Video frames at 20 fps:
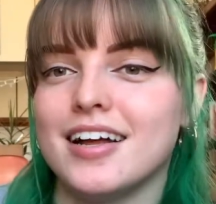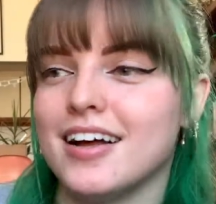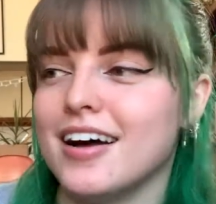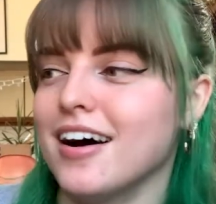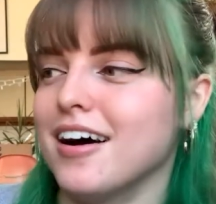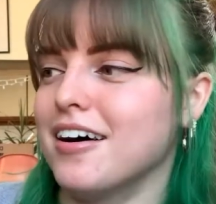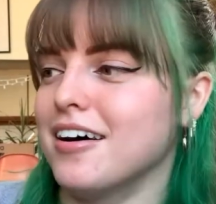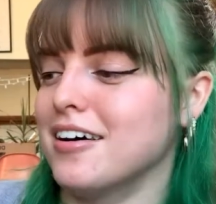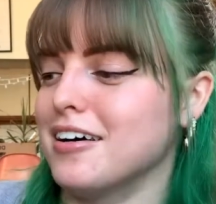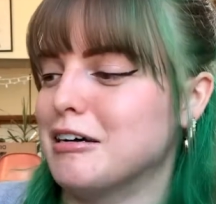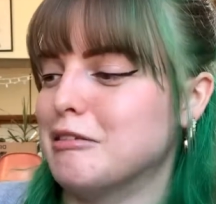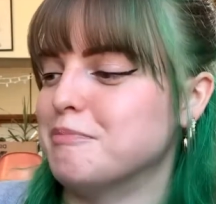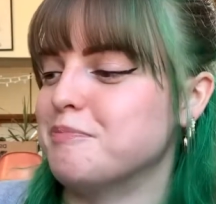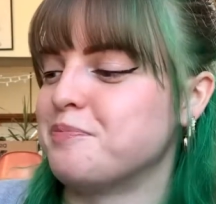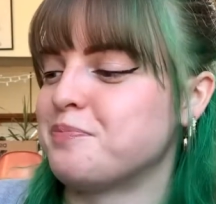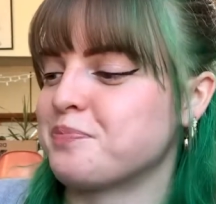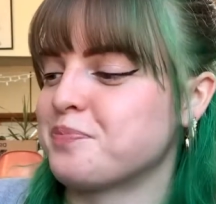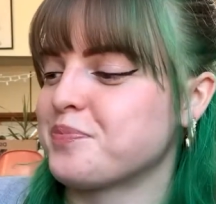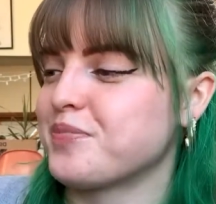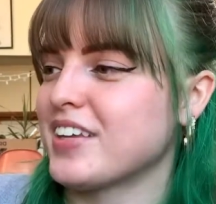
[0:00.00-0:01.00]
And
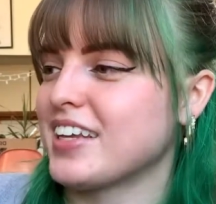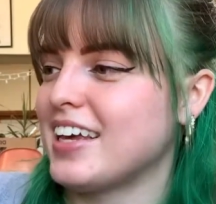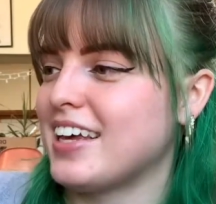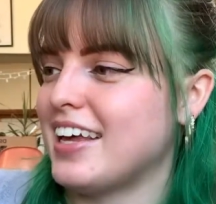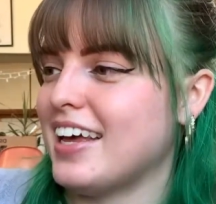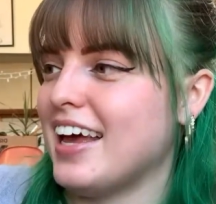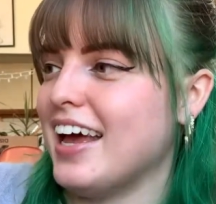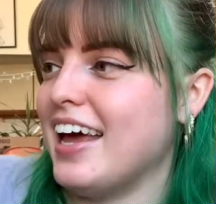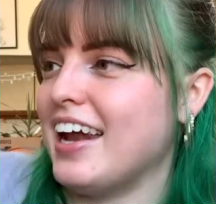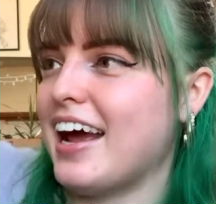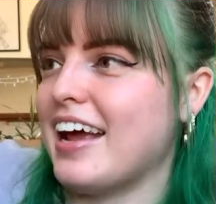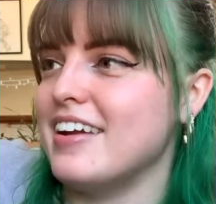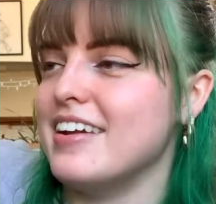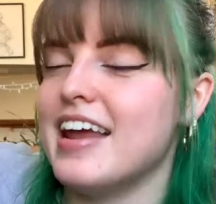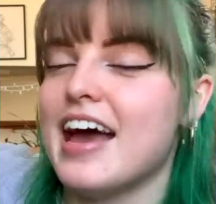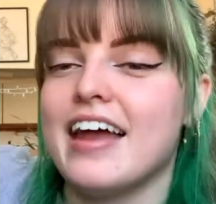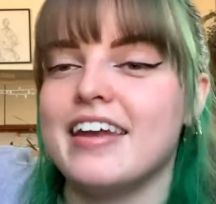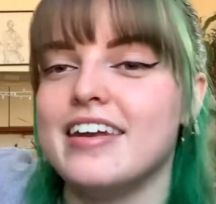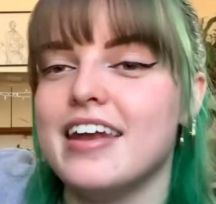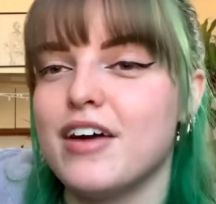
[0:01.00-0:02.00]
I
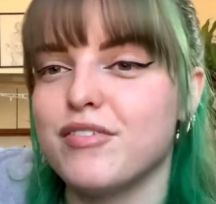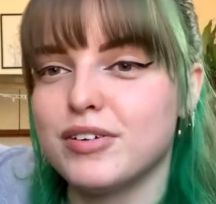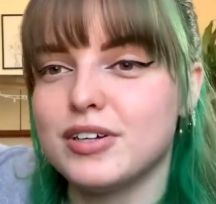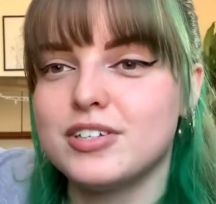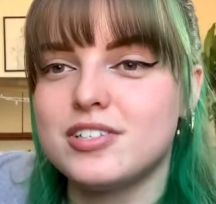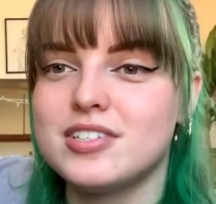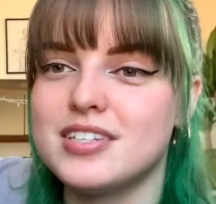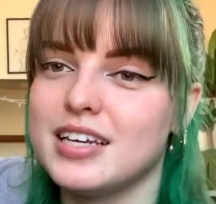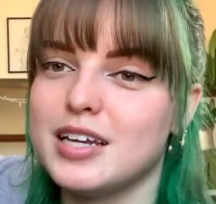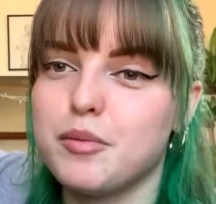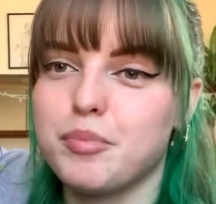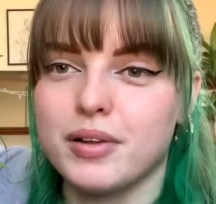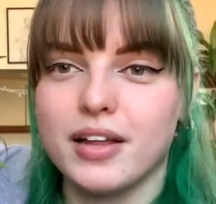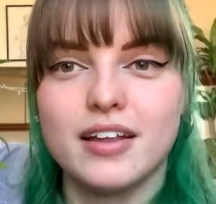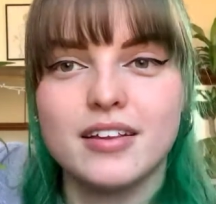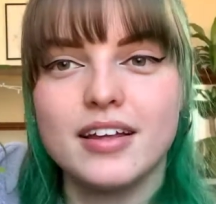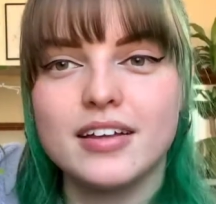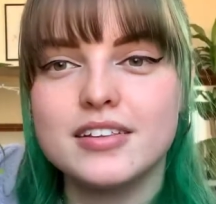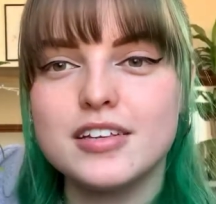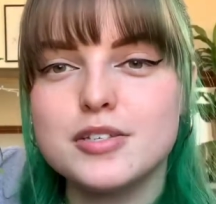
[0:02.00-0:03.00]
had never seen a plant
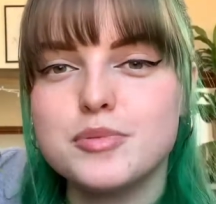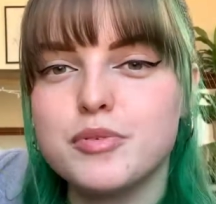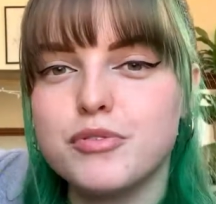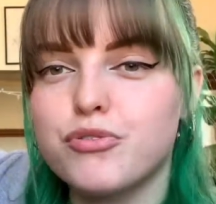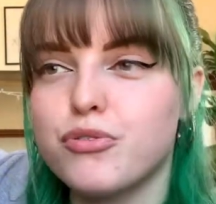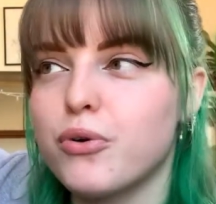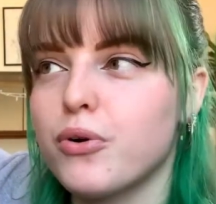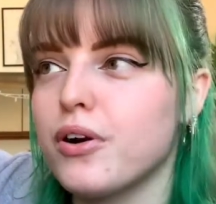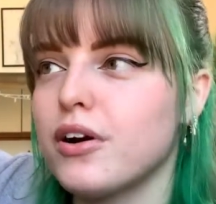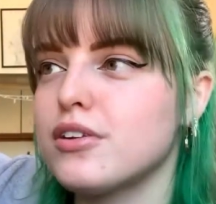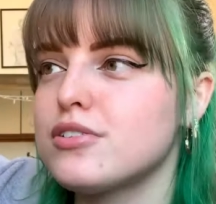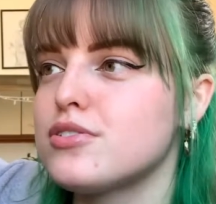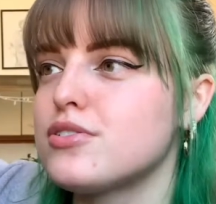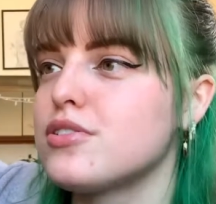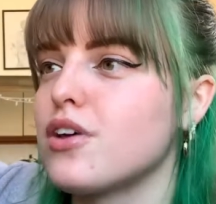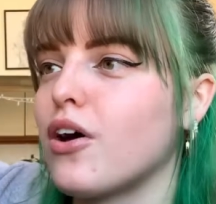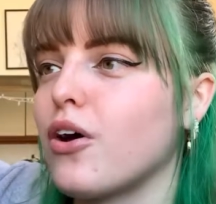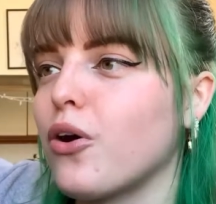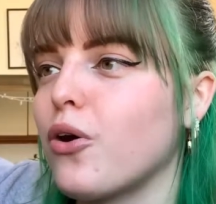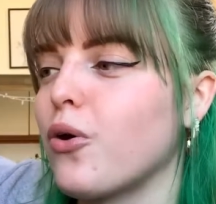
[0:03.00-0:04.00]
like this before,
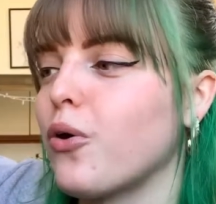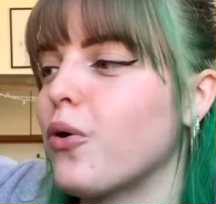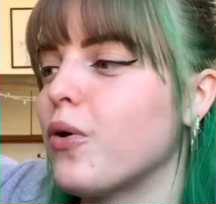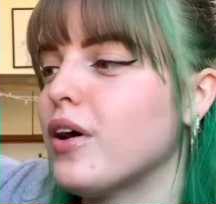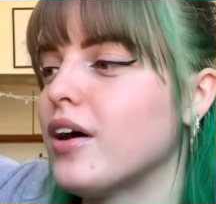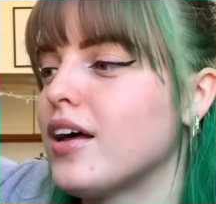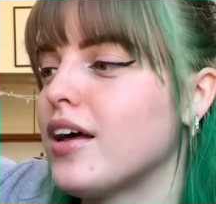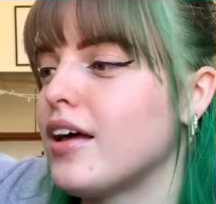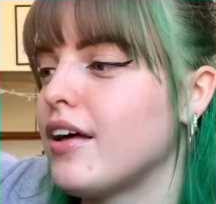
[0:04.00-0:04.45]
so